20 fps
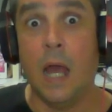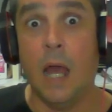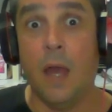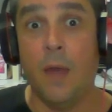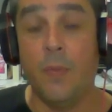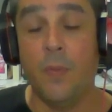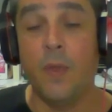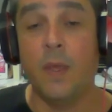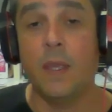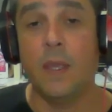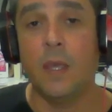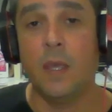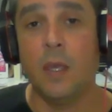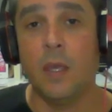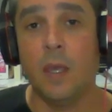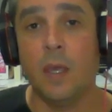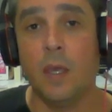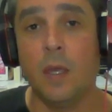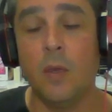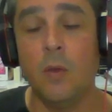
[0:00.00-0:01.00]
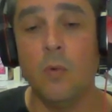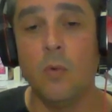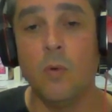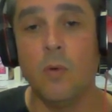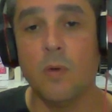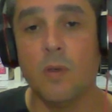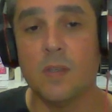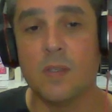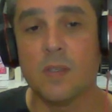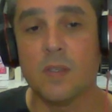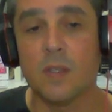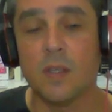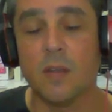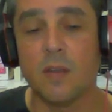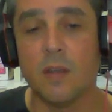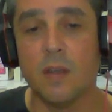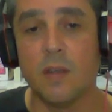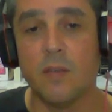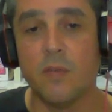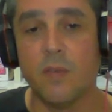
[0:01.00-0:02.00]
I think he was
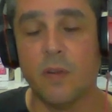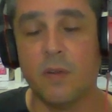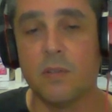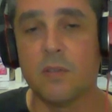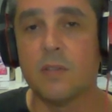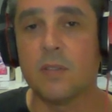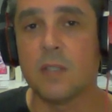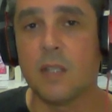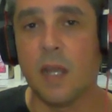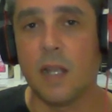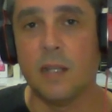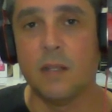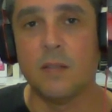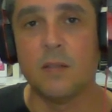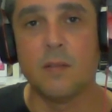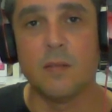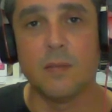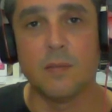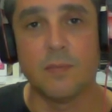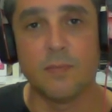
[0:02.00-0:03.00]
a very talented